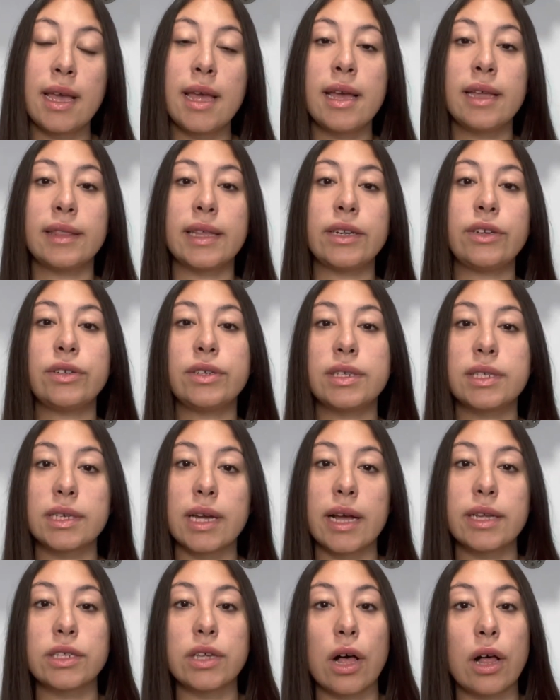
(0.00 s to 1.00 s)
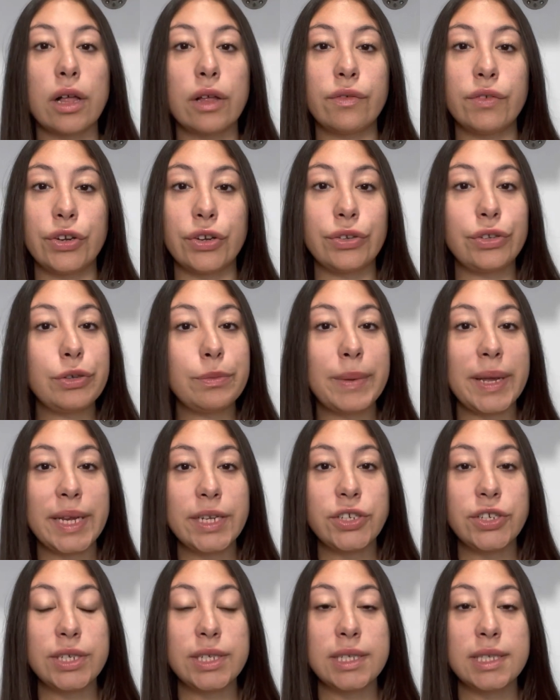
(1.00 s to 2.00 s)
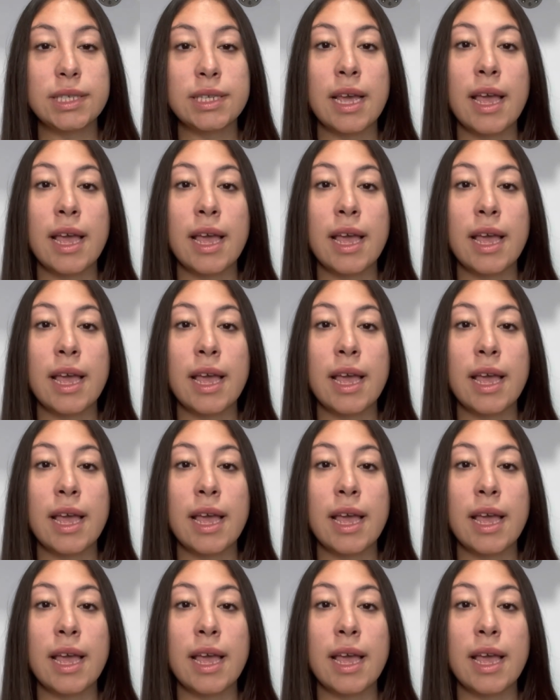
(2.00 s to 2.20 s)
then you discuss all of your new patients,